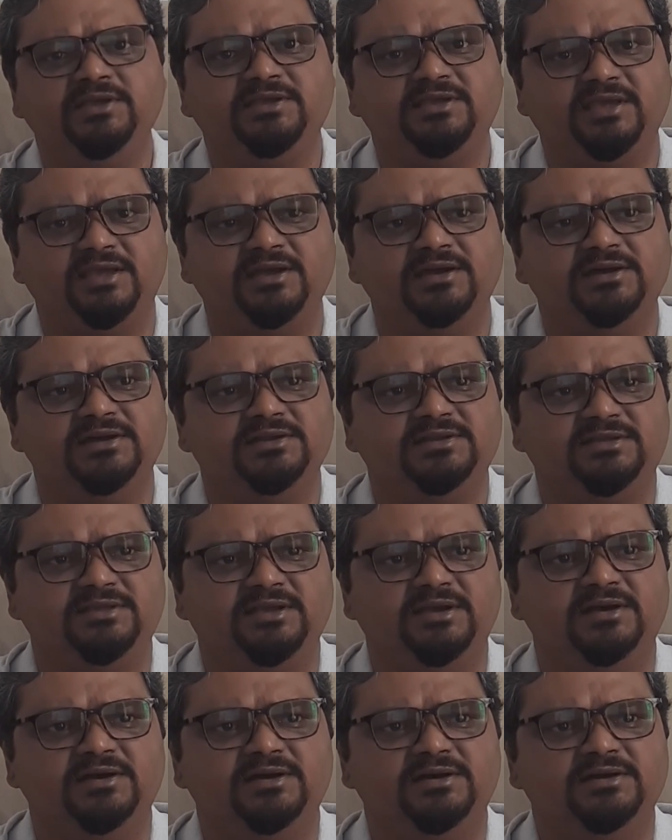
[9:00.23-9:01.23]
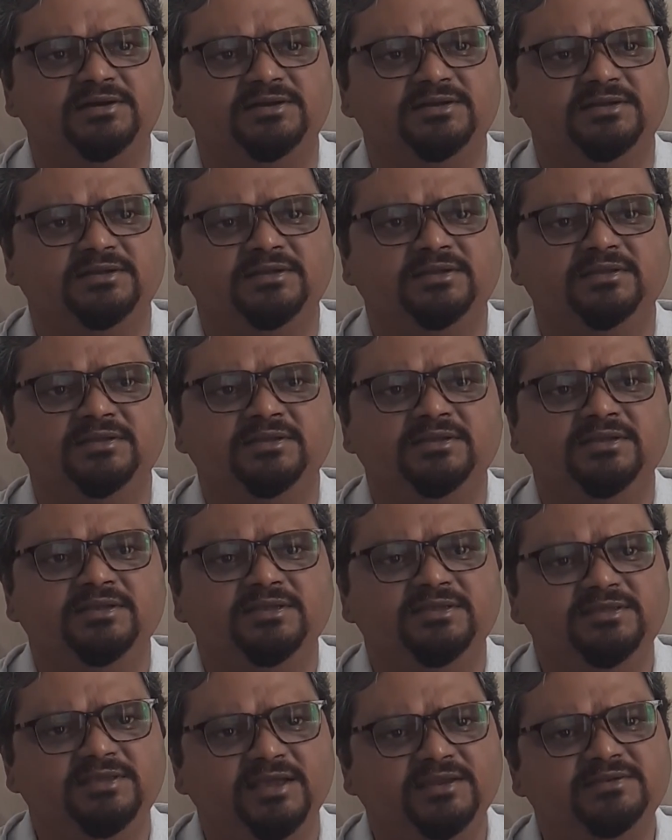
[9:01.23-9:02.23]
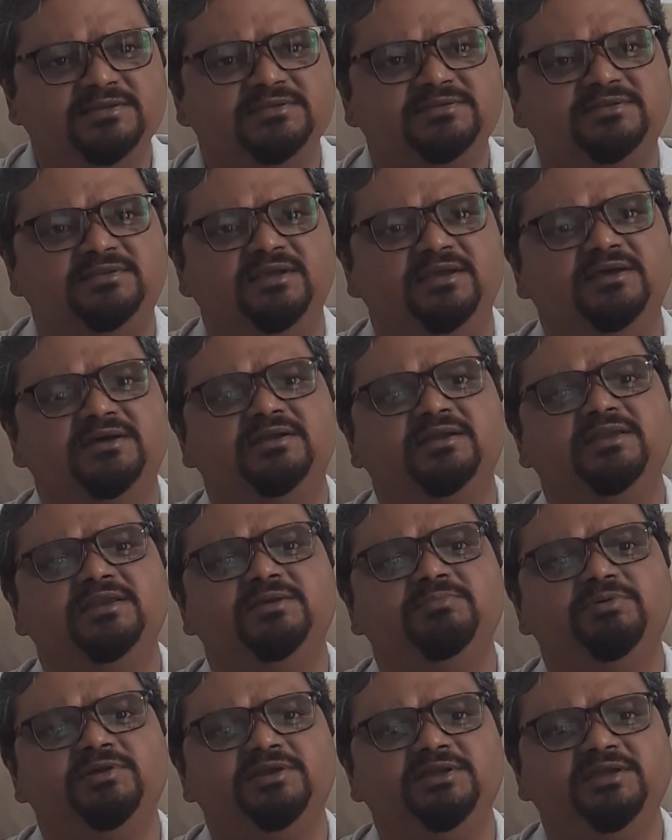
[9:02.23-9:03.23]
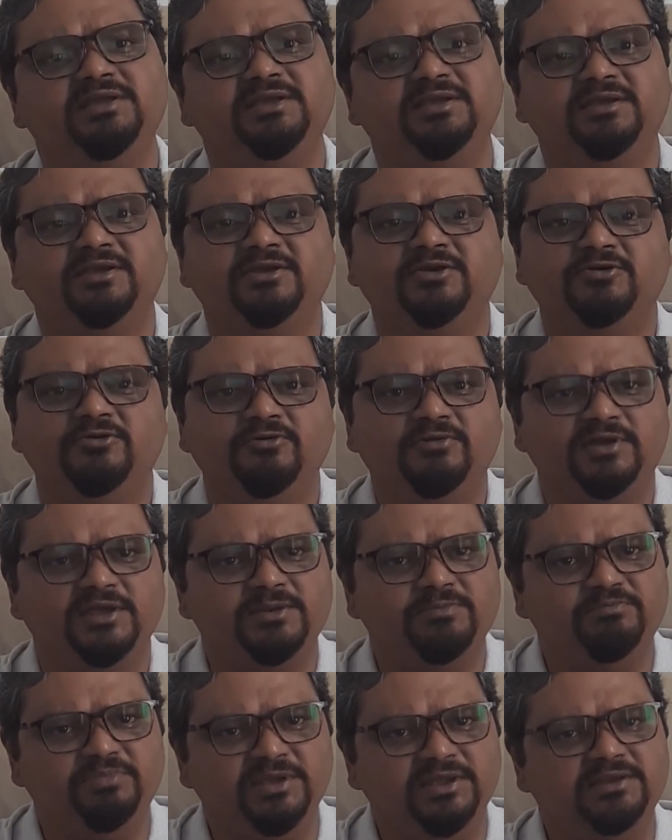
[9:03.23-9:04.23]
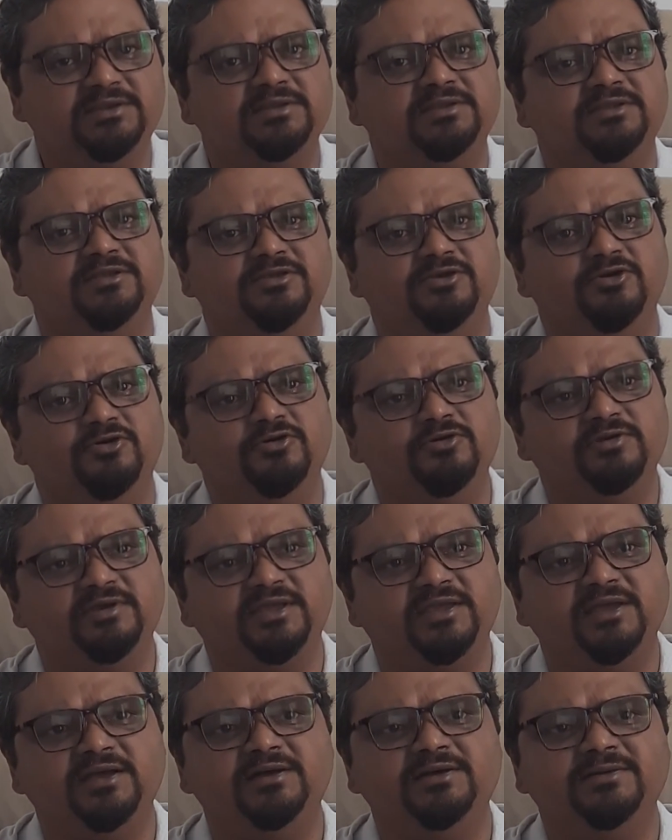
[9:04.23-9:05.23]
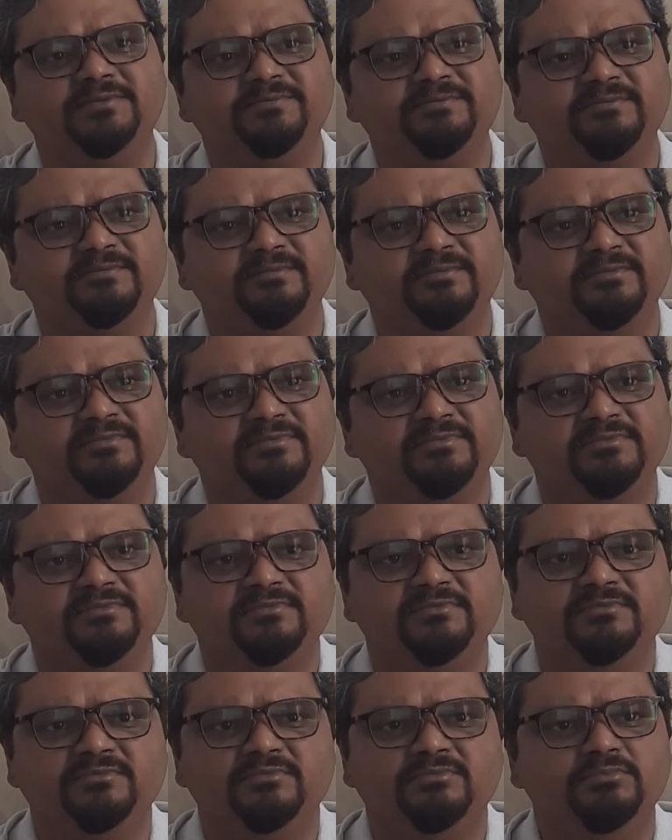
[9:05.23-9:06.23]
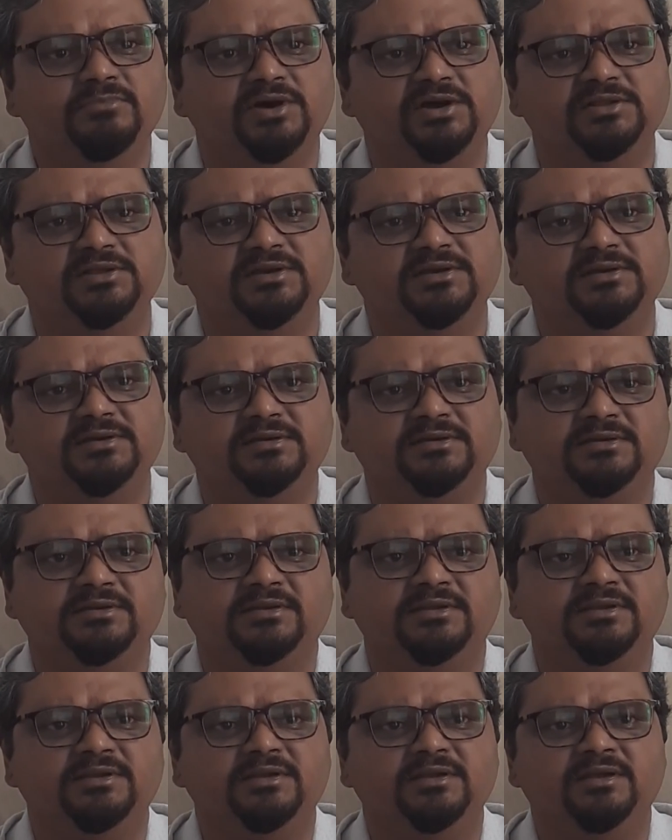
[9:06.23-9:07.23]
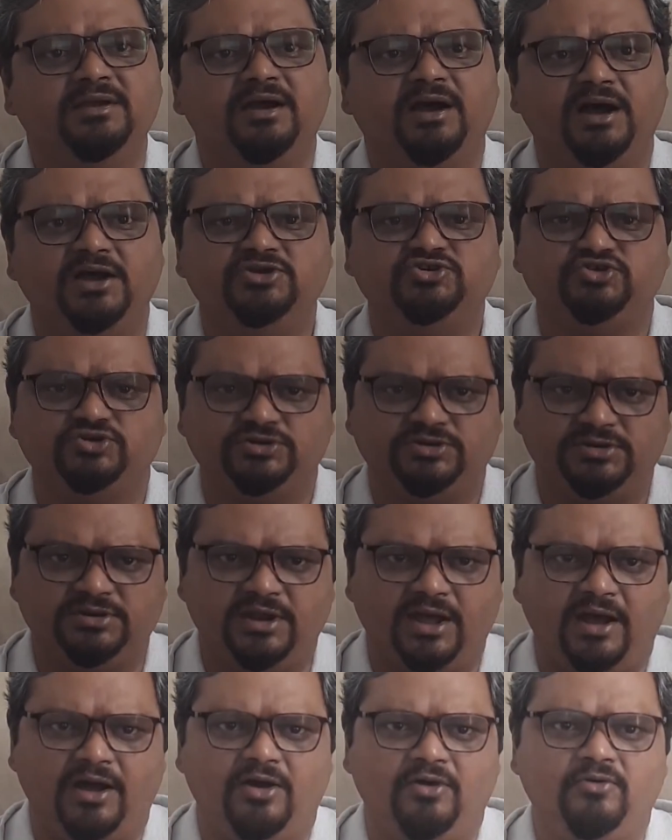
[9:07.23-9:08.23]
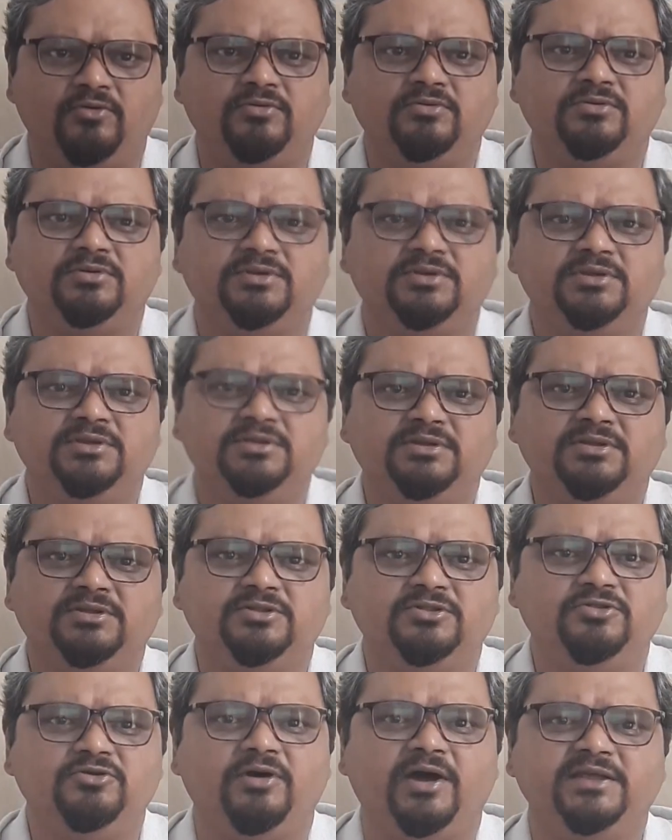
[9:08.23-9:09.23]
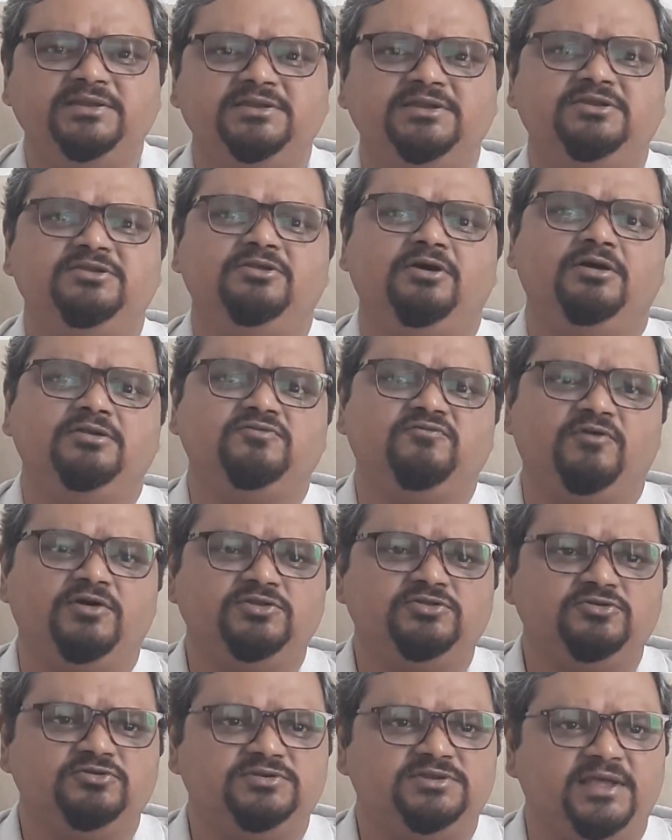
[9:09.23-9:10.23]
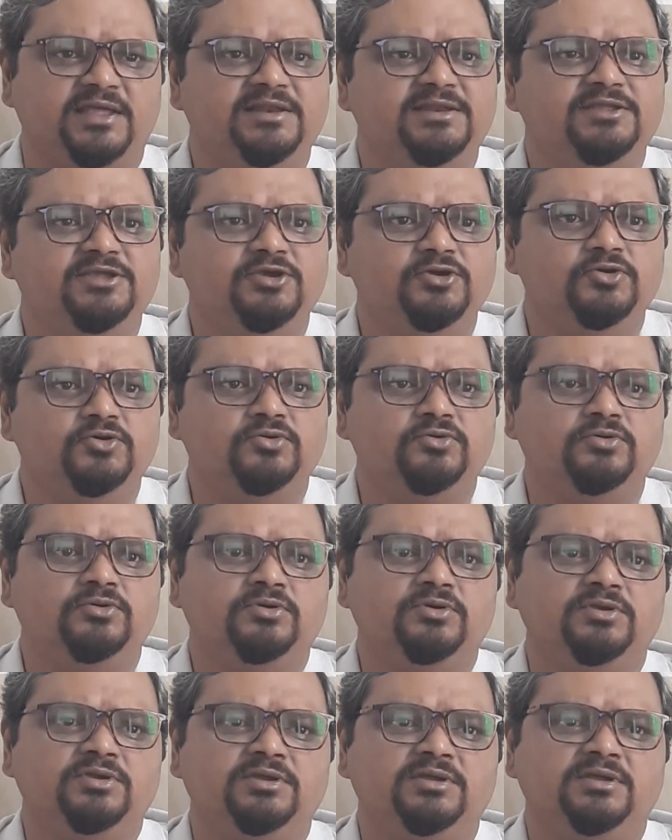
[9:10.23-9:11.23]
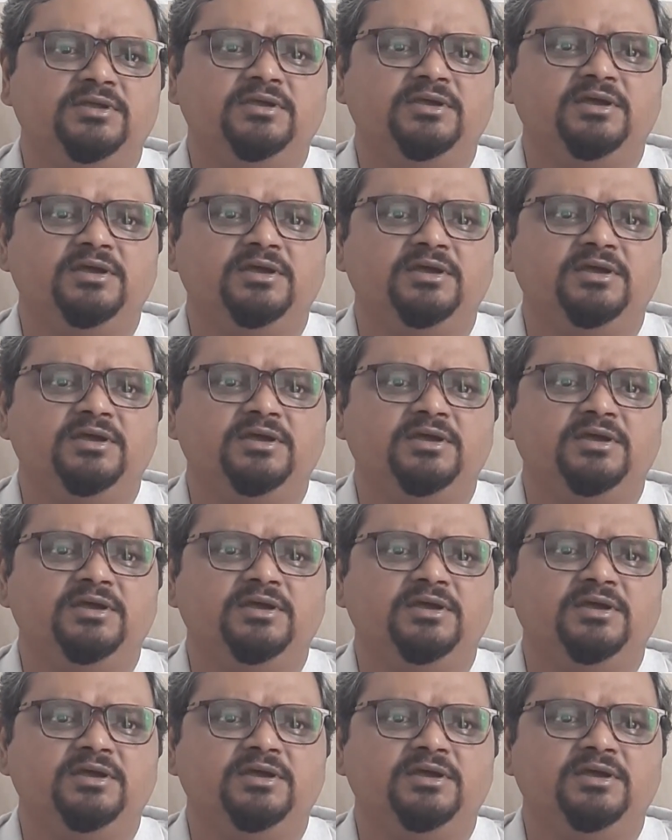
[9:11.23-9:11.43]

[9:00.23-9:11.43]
being cared here. Yet is there anybody who can beat your care? Mother, I should now, though I did not want to tell you,